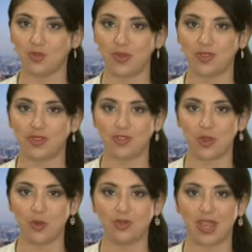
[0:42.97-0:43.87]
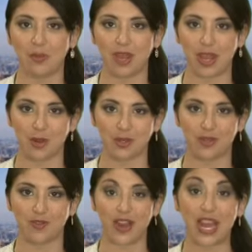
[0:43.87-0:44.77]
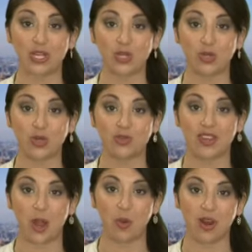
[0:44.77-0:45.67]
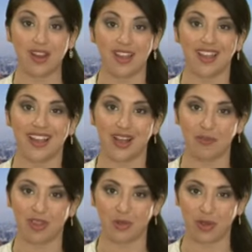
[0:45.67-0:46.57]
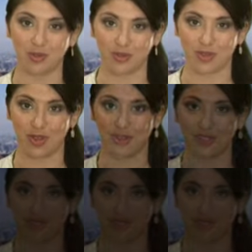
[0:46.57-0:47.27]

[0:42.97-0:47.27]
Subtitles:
business news, keep it here to the Financial News Network. I'm Hillary Russo.